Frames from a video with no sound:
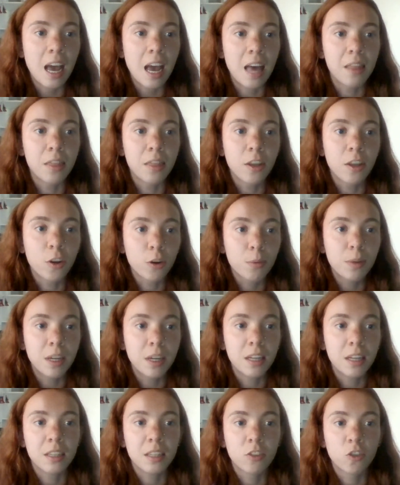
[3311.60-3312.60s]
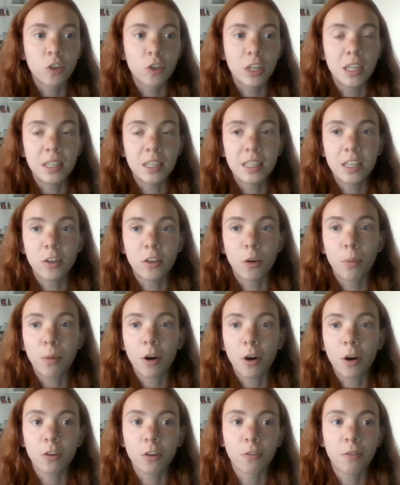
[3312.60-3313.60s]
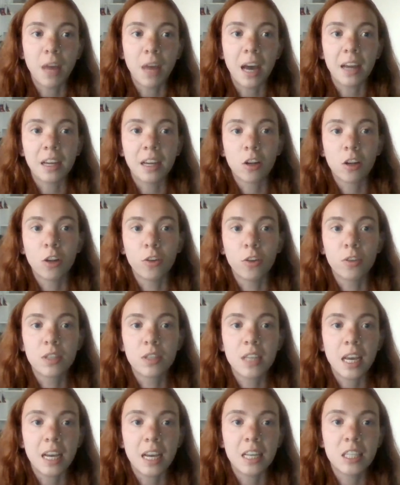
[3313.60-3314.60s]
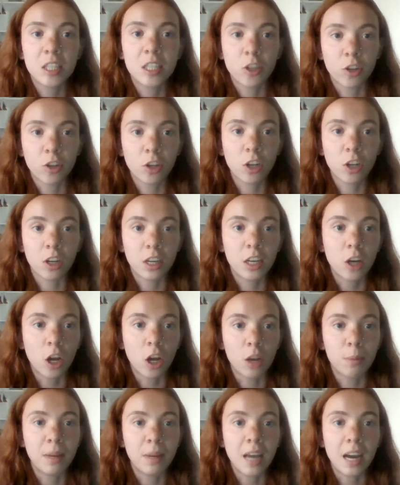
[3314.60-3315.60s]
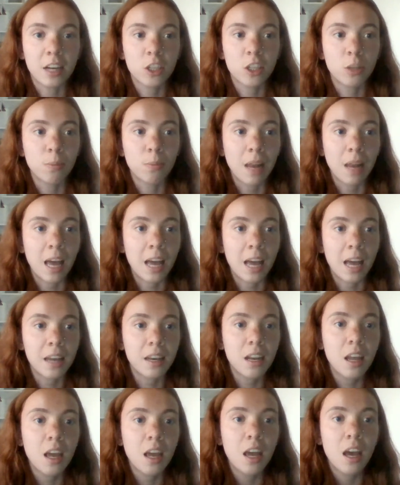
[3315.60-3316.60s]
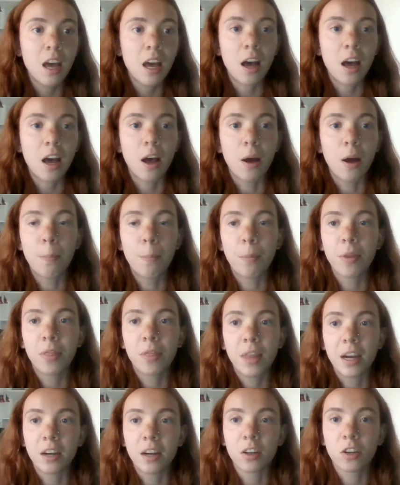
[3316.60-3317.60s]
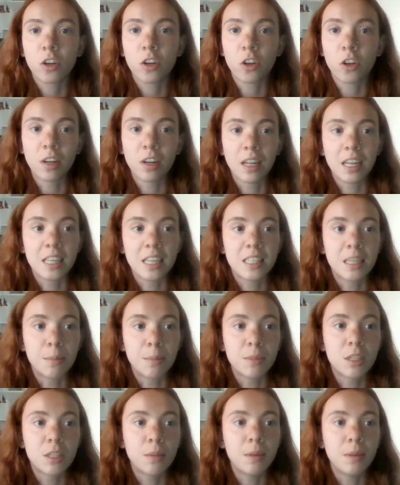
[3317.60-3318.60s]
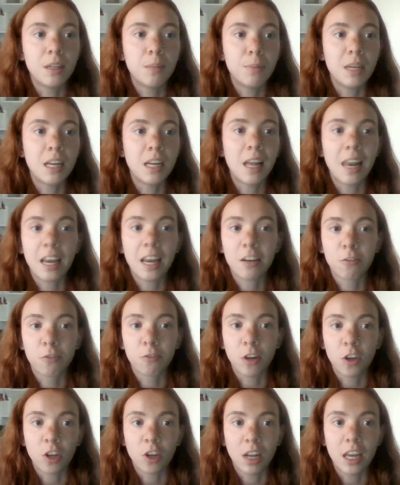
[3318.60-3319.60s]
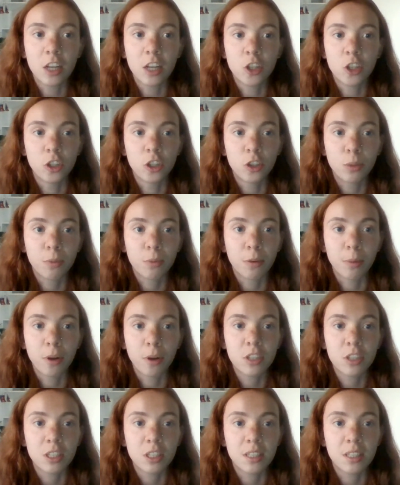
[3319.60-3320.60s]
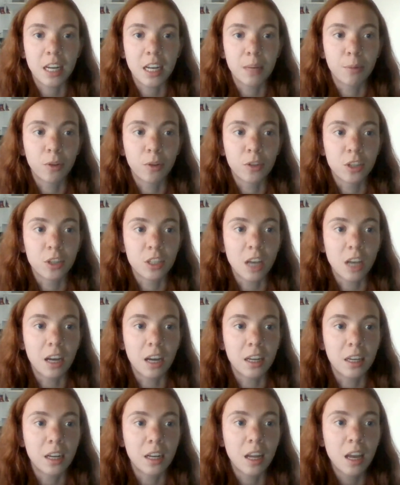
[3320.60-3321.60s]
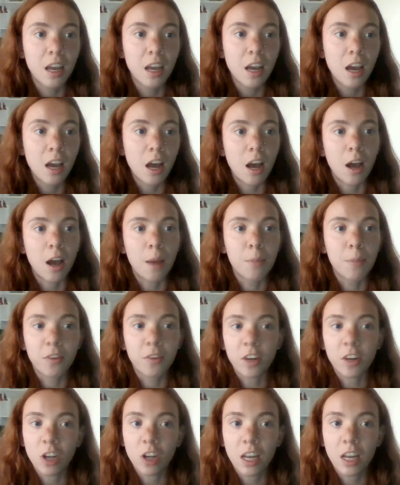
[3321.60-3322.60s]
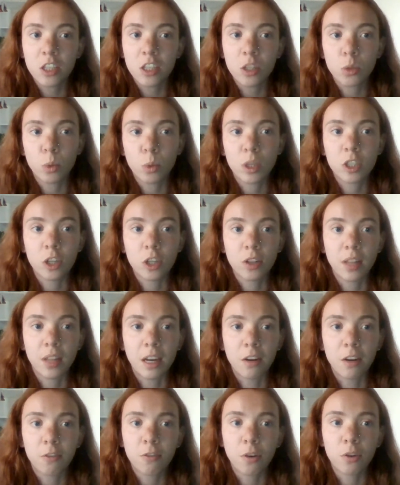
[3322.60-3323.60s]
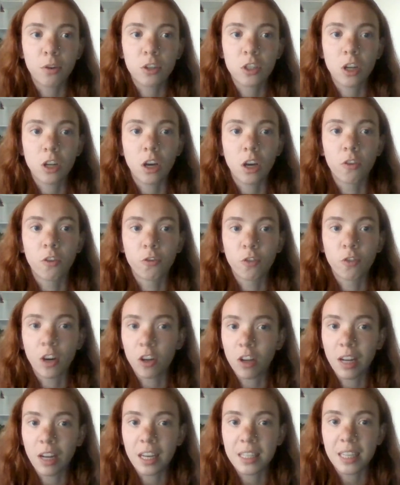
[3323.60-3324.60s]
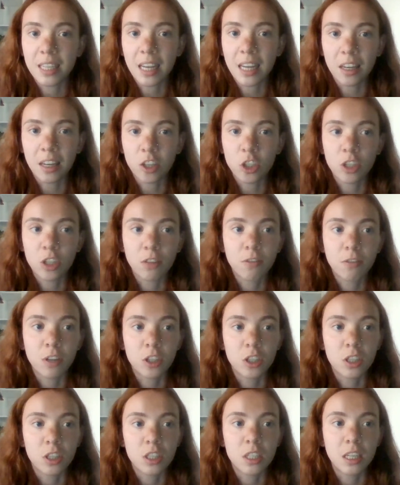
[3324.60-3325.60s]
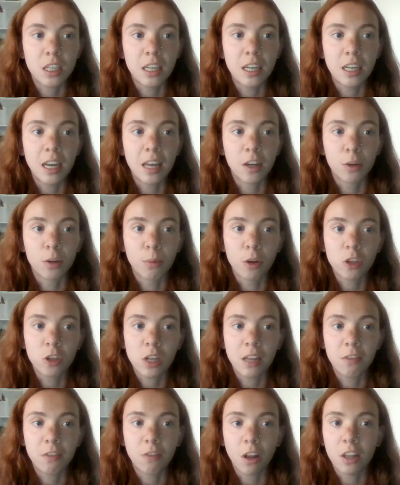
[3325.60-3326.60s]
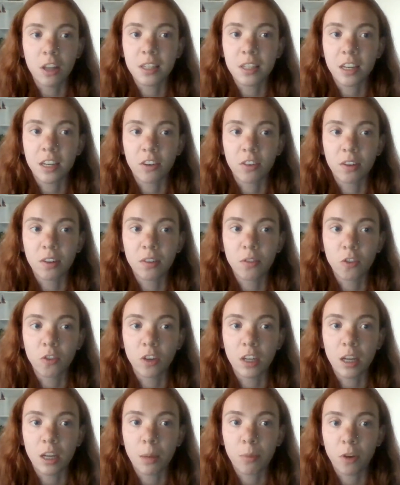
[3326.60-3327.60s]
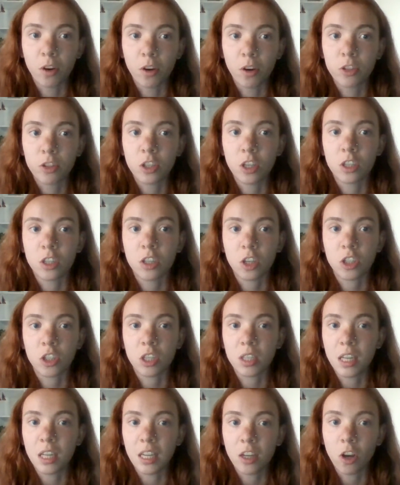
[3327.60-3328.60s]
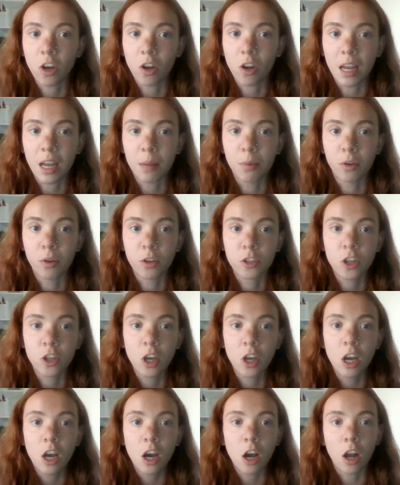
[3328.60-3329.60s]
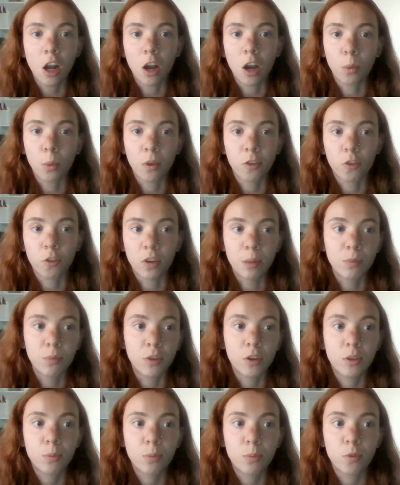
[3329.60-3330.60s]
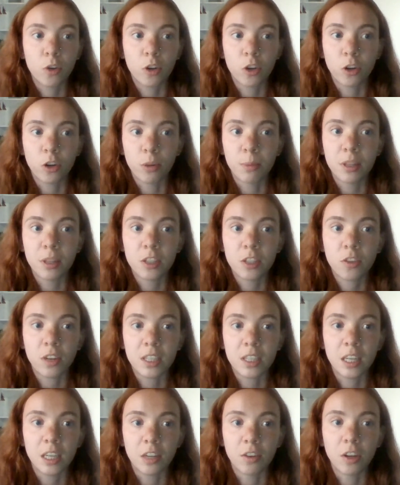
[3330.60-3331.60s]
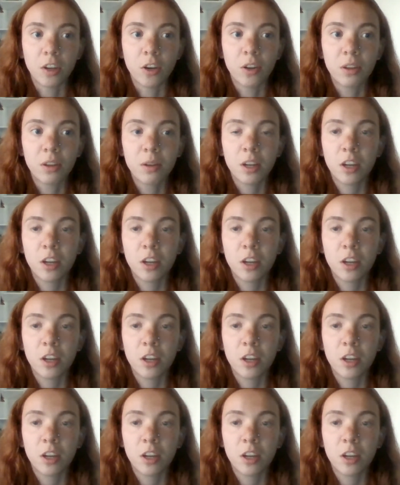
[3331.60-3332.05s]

And the European Green Deal, part of that includes a circular economy action plan, um, but there currently seems to be a lack of regulation to promote sustainable design. Um, the regulations which are there focus a lot on regulating energy efficiency and are mostly voluntary approaches such as eco labels along with green procurement criteria.